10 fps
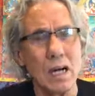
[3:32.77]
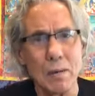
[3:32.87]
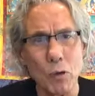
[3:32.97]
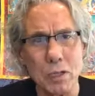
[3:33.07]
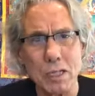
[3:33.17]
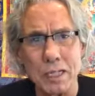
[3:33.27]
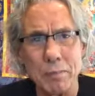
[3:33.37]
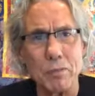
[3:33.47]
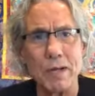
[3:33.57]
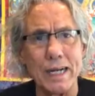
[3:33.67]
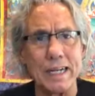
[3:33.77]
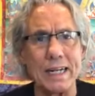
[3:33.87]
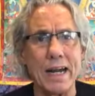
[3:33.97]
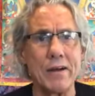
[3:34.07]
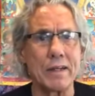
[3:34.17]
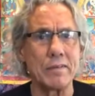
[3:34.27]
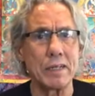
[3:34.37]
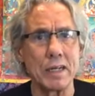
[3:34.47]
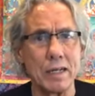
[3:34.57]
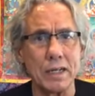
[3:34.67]
A more liberating narrative,
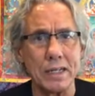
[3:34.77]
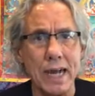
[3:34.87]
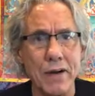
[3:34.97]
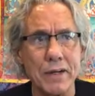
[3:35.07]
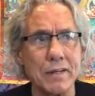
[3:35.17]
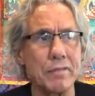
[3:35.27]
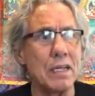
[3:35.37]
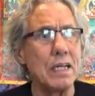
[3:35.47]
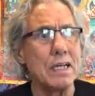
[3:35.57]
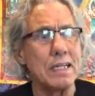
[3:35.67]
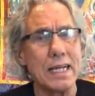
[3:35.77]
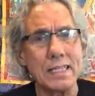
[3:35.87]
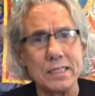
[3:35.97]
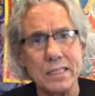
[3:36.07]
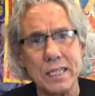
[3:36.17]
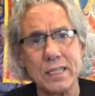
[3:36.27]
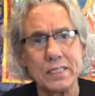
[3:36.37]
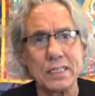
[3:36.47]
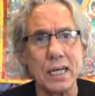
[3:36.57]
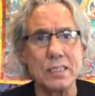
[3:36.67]
a narrative that
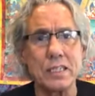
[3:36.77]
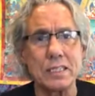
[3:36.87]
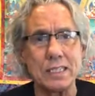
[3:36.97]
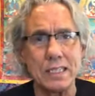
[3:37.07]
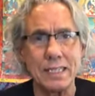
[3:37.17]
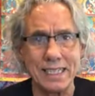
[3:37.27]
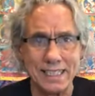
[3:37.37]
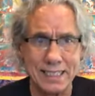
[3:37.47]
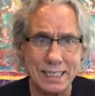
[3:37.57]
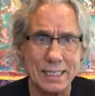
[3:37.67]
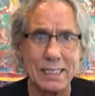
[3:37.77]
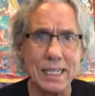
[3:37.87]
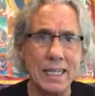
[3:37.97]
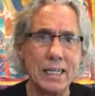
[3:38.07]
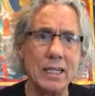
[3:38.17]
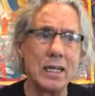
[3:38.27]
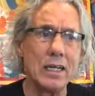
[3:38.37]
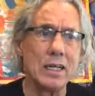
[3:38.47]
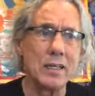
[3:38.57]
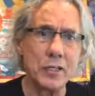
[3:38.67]
considers not just existing
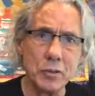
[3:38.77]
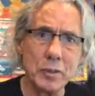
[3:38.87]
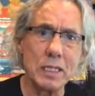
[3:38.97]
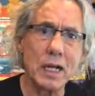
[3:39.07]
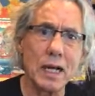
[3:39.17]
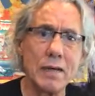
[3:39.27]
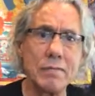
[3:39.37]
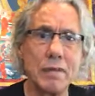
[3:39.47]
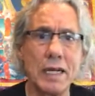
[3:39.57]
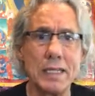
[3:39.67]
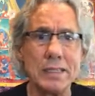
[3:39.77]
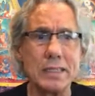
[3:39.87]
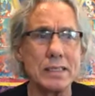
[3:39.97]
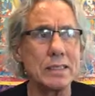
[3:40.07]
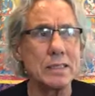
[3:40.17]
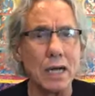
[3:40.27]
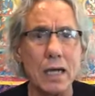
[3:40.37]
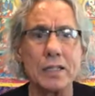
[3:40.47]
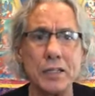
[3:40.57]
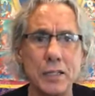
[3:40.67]
human life and
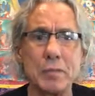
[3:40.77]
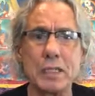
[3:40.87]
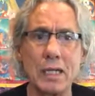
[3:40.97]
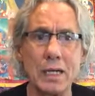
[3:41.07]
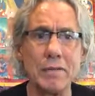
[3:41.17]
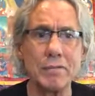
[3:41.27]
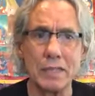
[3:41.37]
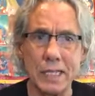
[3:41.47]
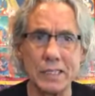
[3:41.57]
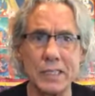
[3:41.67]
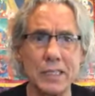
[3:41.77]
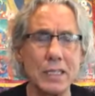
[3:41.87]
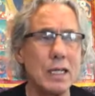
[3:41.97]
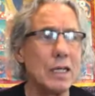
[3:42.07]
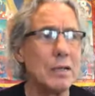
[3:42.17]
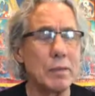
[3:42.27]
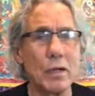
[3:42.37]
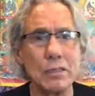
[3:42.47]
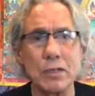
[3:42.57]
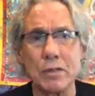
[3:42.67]
non-human life, nature, but
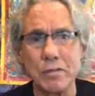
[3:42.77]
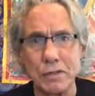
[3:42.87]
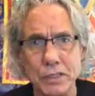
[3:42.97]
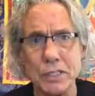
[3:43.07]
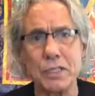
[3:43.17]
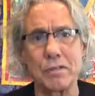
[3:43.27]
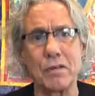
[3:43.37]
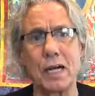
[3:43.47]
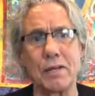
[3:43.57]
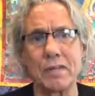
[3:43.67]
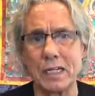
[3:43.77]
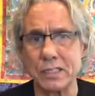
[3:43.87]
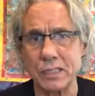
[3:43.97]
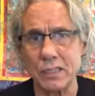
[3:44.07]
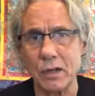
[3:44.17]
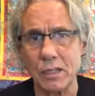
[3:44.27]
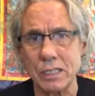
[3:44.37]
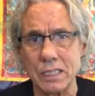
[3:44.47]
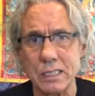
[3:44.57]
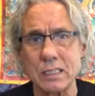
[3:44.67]
also the future of life, not just
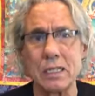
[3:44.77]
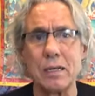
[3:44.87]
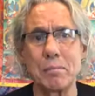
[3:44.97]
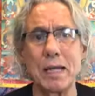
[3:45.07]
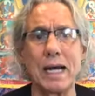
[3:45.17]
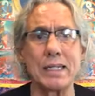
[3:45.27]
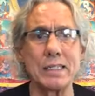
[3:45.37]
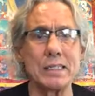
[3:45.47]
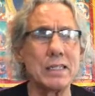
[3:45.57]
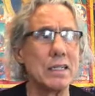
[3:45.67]
on this planet.